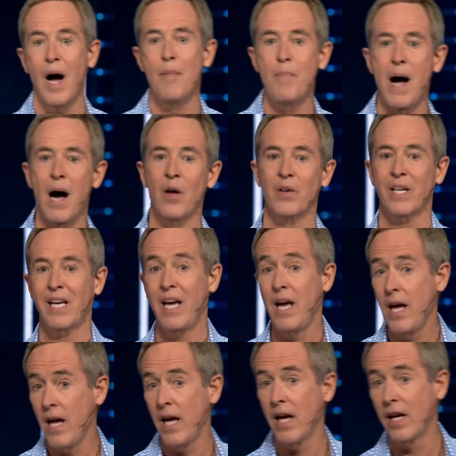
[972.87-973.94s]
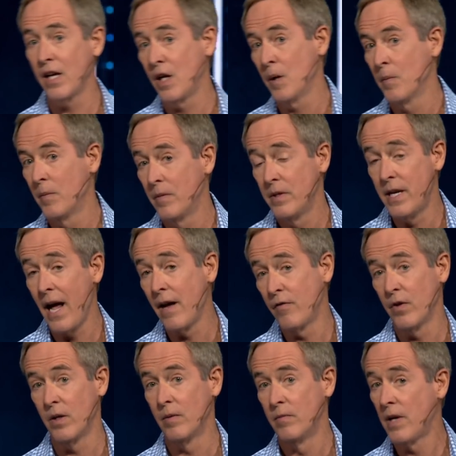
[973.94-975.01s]
about King
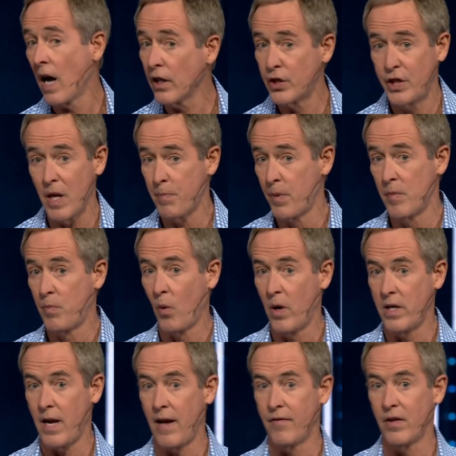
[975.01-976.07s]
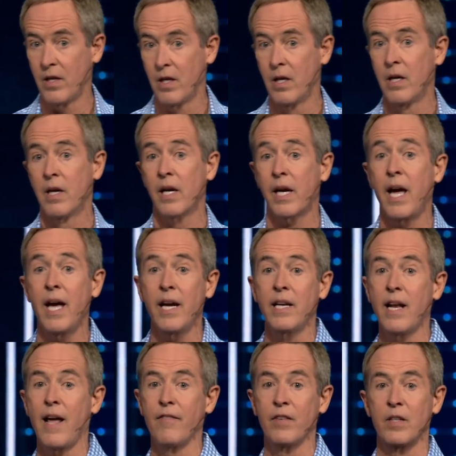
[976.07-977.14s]
David? Not Shepherd Boy David, King
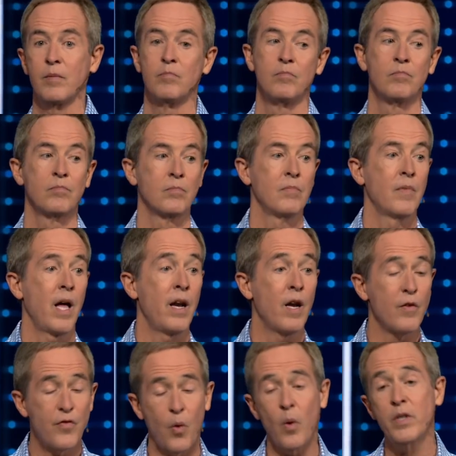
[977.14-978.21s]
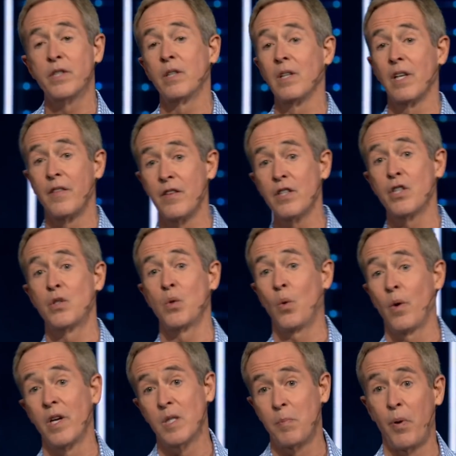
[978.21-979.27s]
David. And unfortunately, this
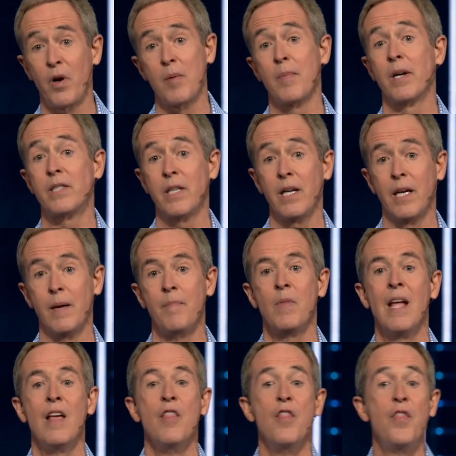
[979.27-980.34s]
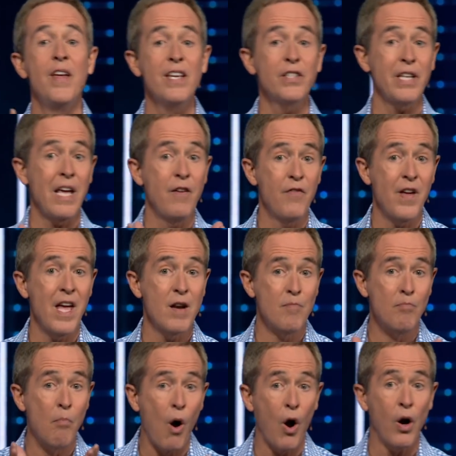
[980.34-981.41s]
story is pretty much it. This event
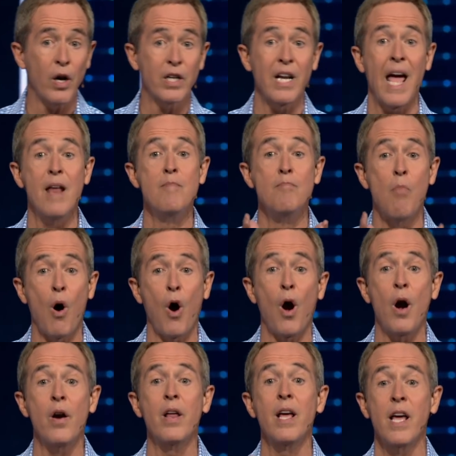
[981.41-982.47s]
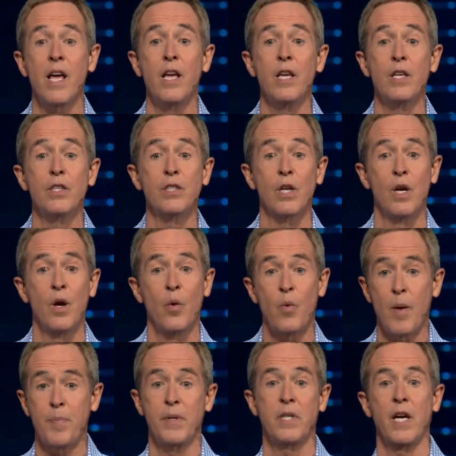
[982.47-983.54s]
marked and marred his
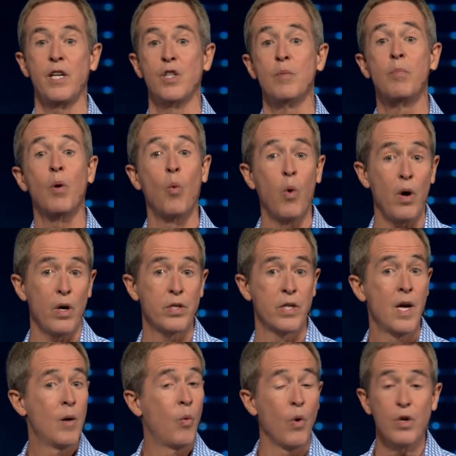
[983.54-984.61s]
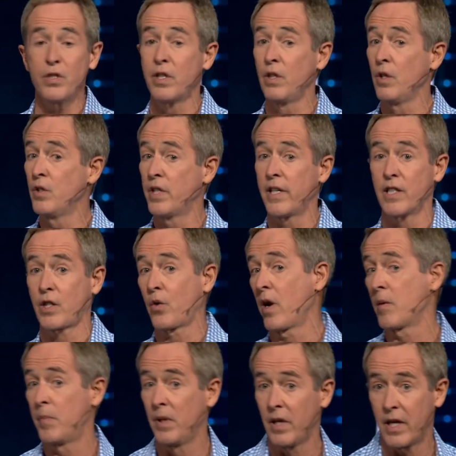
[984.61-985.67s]
reputation. But worse than losing his
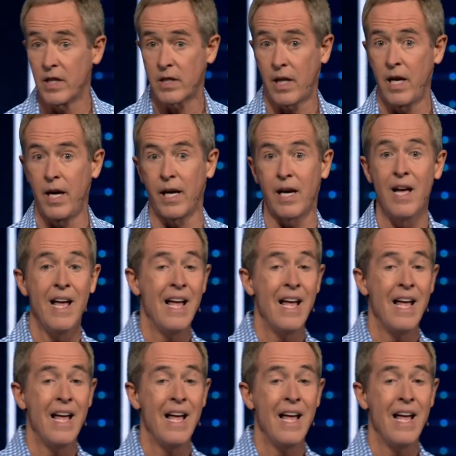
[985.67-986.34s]
credibility as king,